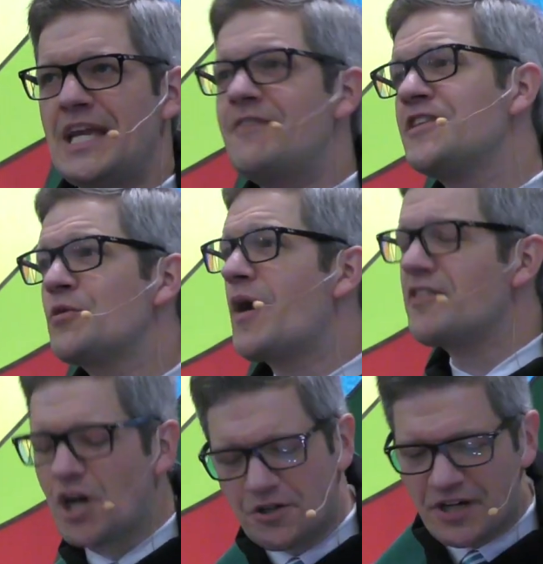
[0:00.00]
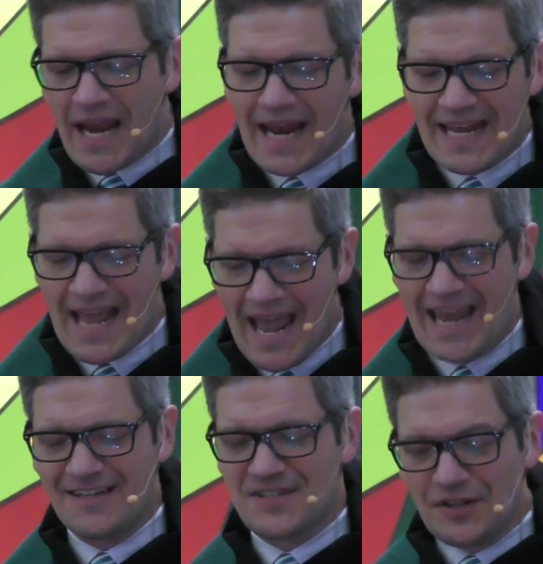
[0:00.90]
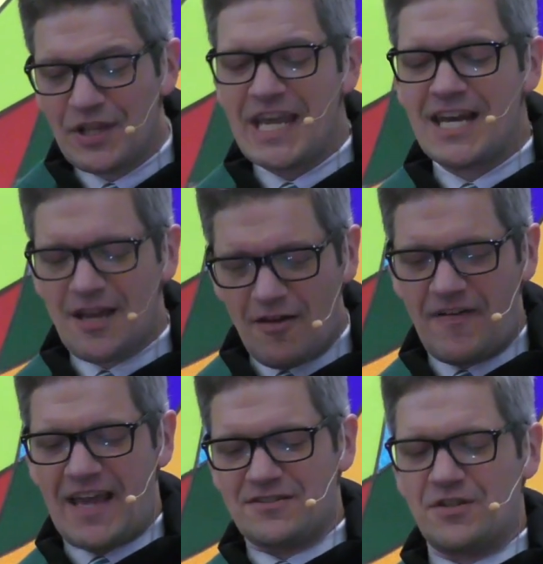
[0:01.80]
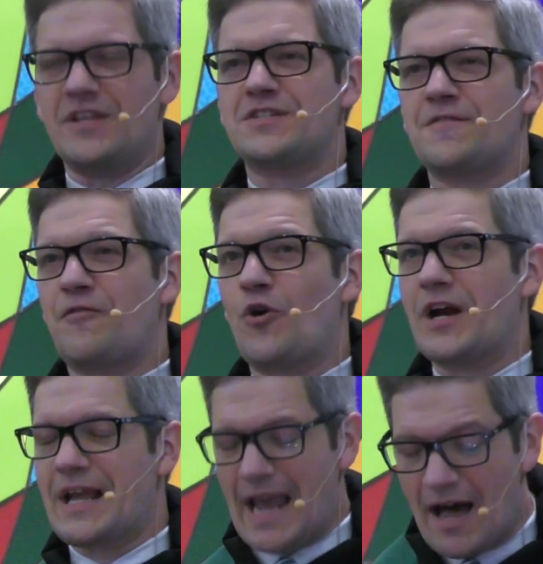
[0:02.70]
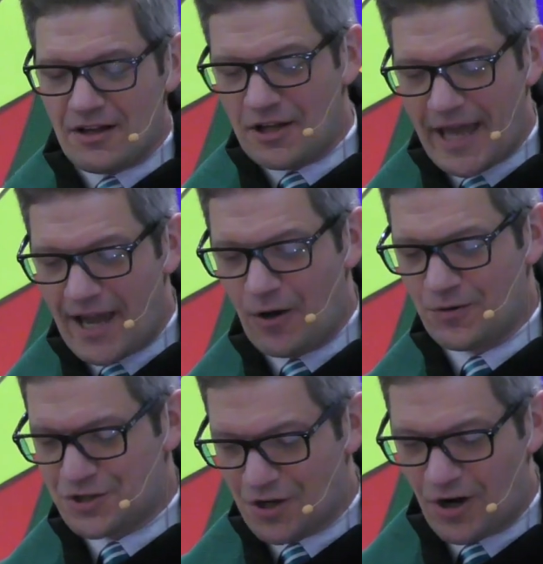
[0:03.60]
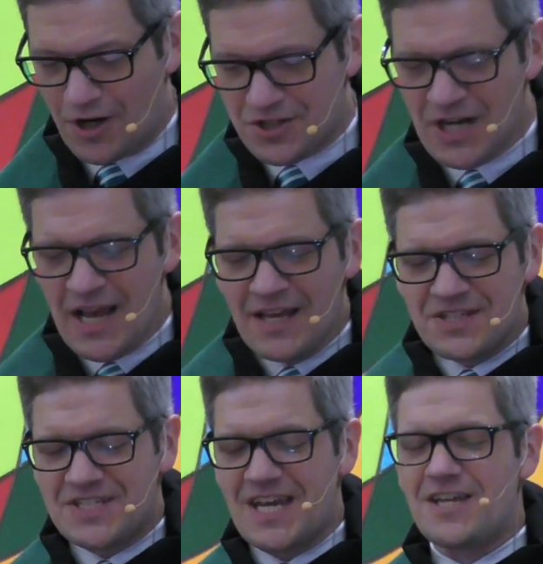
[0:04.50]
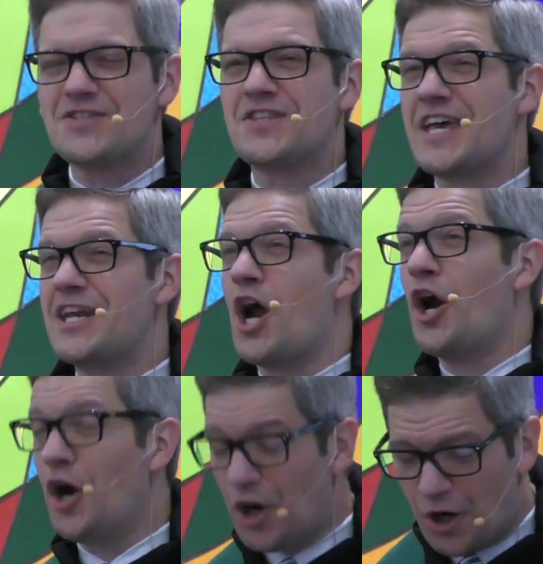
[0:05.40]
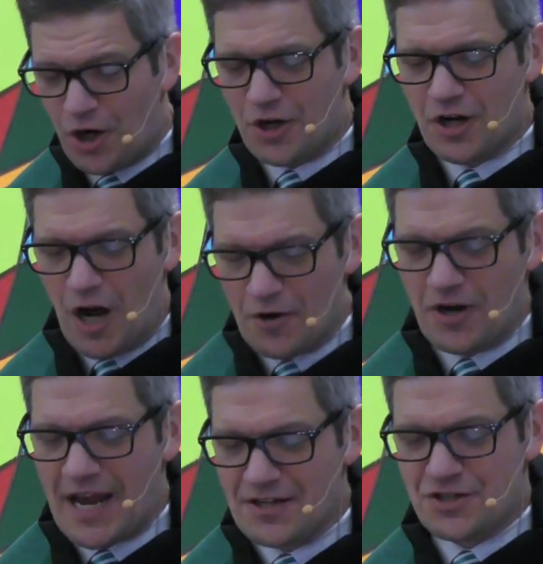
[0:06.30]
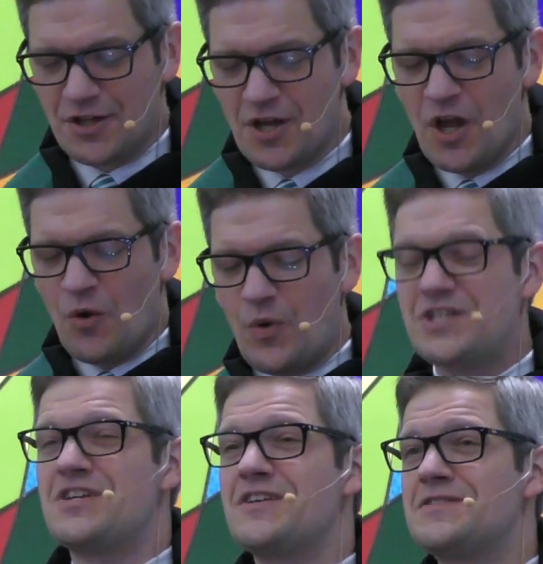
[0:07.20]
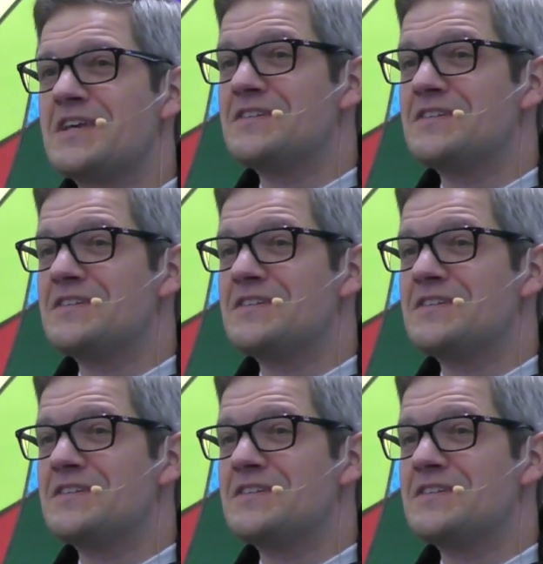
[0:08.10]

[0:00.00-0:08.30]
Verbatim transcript: Even the Reverend Dr. Katie Hays, lead evangelist for Galileo Church, says that her congregation, which is